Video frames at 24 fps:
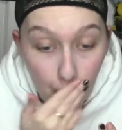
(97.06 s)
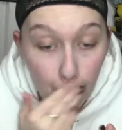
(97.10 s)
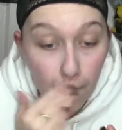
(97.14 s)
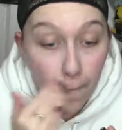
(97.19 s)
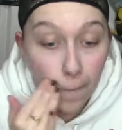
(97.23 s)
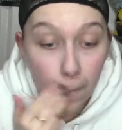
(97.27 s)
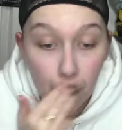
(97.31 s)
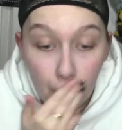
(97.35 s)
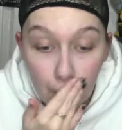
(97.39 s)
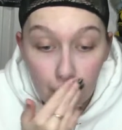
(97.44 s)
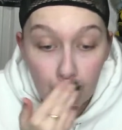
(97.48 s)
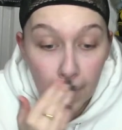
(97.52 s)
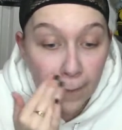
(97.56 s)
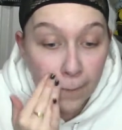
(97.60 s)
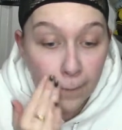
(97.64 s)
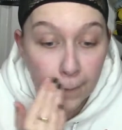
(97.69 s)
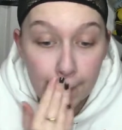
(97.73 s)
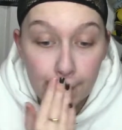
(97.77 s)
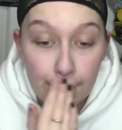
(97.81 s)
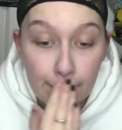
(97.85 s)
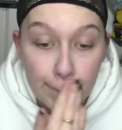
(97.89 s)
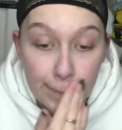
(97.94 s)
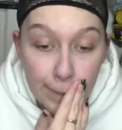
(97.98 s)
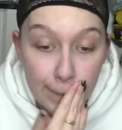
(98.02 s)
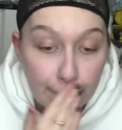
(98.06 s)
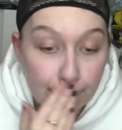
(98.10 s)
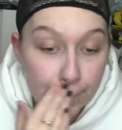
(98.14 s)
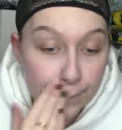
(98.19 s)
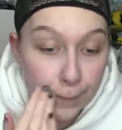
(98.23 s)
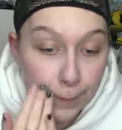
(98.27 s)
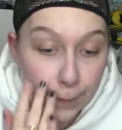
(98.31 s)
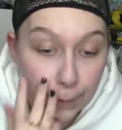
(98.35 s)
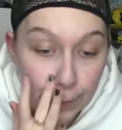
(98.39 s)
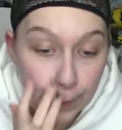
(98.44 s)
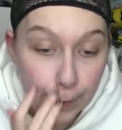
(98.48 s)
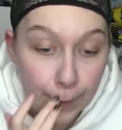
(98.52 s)
a little bit on my
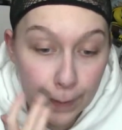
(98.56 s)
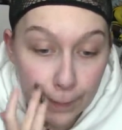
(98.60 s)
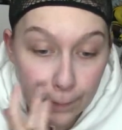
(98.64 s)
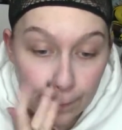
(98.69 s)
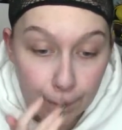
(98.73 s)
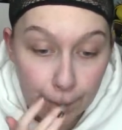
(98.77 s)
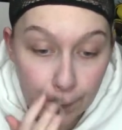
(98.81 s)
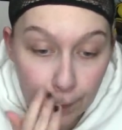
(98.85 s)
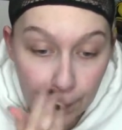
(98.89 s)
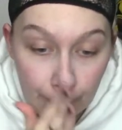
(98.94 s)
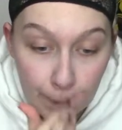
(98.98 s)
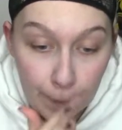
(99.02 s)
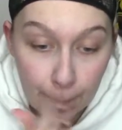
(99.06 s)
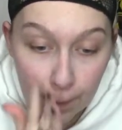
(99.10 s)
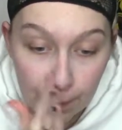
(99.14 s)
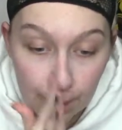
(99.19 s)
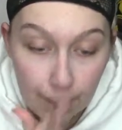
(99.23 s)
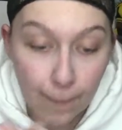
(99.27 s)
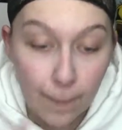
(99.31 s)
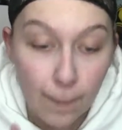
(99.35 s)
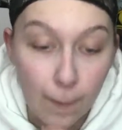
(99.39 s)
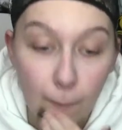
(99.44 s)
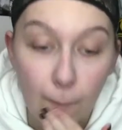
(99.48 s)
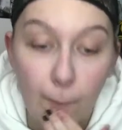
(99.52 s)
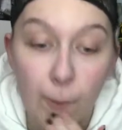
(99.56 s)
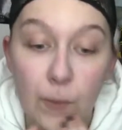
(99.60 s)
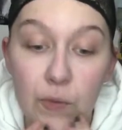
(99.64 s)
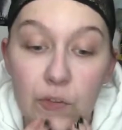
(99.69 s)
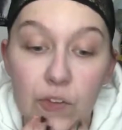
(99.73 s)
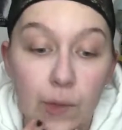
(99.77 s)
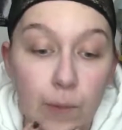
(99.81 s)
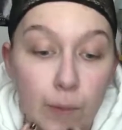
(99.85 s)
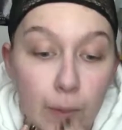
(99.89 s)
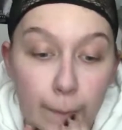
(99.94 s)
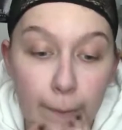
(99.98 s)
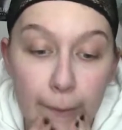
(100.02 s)
upper lip, and
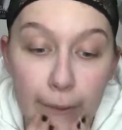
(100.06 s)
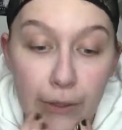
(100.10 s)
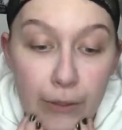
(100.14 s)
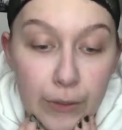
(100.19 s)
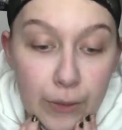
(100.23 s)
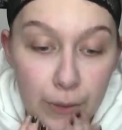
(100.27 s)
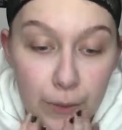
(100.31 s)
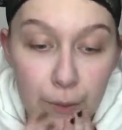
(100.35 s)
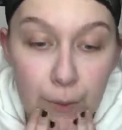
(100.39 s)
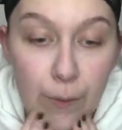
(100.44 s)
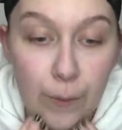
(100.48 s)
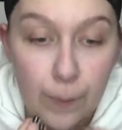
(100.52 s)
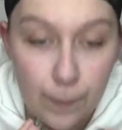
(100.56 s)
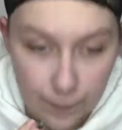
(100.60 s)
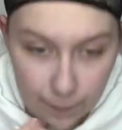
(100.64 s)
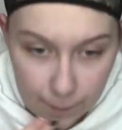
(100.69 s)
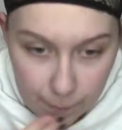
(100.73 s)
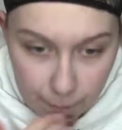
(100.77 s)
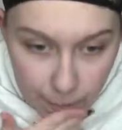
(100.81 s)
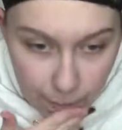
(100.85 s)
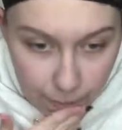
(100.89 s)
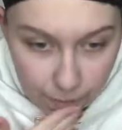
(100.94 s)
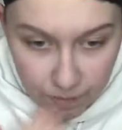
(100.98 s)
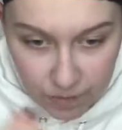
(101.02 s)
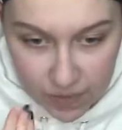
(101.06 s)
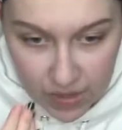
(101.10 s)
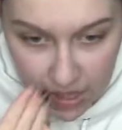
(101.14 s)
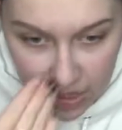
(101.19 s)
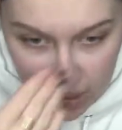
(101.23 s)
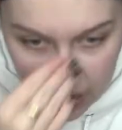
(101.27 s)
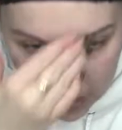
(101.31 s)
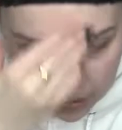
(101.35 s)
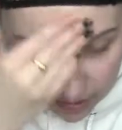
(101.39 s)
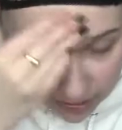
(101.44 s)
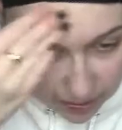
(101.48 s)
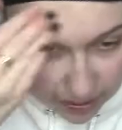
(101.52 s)
some on my chin,
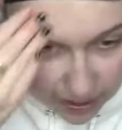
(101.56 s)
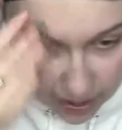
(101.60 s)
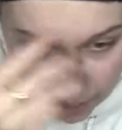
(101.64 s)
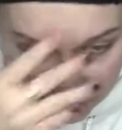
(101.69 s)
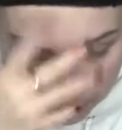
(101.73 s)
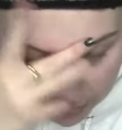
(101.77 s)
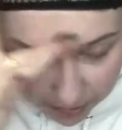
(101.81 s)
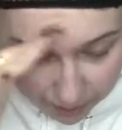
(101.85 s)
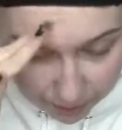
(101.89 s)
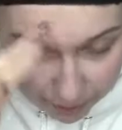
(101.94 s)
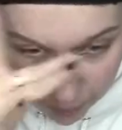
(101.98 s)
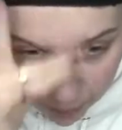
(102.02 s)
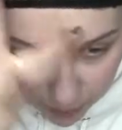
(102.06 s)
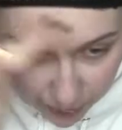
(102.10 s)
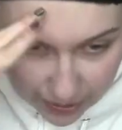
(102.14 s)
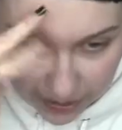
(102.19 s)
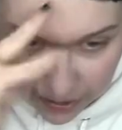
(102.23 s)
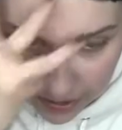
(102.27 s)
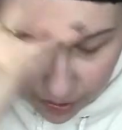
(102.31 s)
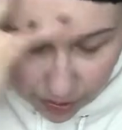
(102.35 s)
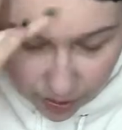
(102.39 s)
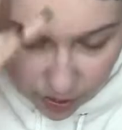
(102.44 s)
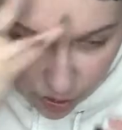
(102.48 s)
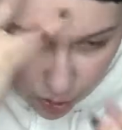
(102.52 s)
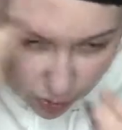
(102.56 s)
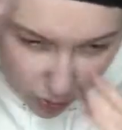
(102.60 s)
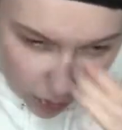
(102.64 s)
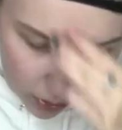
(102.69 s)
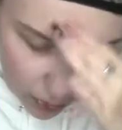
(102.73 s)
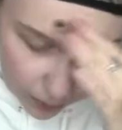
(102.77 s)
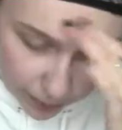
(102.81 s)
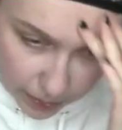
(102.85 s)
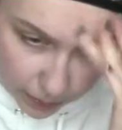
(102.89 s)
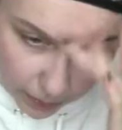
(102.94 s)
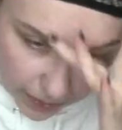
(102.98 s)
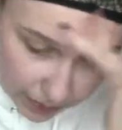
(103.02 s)
and my forehead too, a little
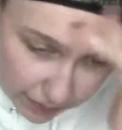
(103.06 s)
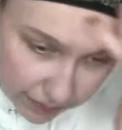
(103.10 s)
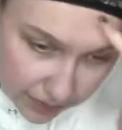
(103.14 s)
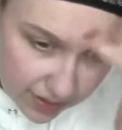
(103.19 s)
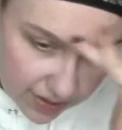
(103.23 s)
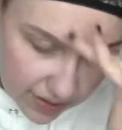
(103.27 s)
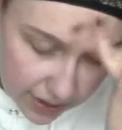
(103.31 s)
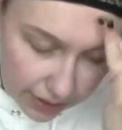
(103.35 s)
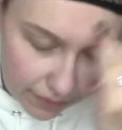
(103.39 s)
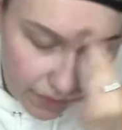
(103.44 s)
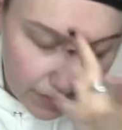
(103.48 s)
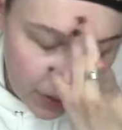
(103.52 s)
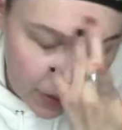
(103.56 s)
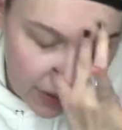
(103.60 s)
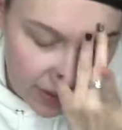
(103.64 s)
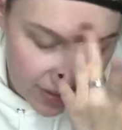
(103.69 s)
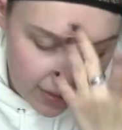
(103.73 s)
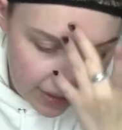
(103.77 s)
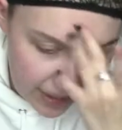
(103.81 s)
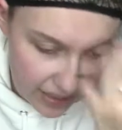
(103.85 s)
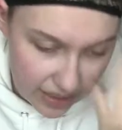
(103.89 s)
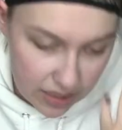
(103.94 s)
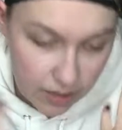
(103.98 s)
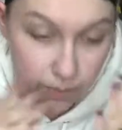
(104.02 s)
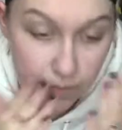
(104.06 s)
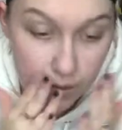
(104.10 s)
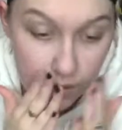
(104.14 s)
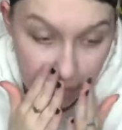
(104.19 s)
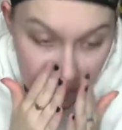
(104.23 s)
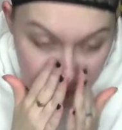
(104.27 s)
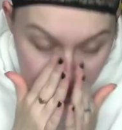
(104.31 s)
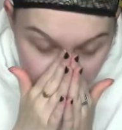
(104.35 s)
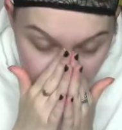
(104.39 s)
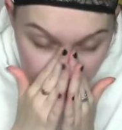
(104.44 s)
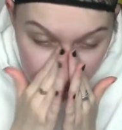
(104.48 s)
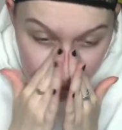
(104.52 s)
bit, whatever's left on the sides of my
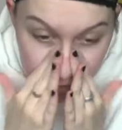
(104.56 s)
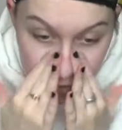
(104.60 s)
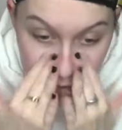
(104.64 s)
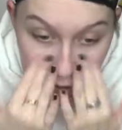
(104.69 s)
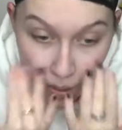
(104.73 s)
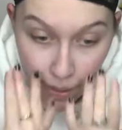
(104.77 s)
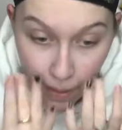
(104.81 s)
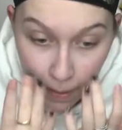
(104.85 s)
fingers,